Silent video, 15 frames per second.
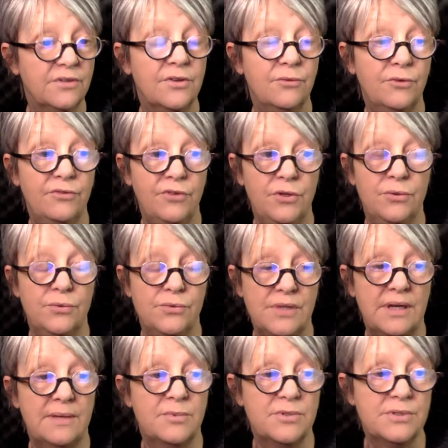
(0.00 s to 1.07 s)
the review,
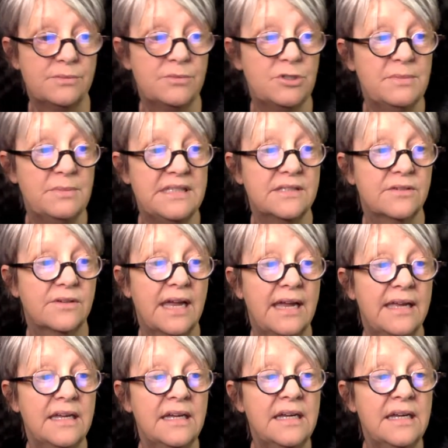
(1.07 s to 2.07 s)
I presume she means. Okay.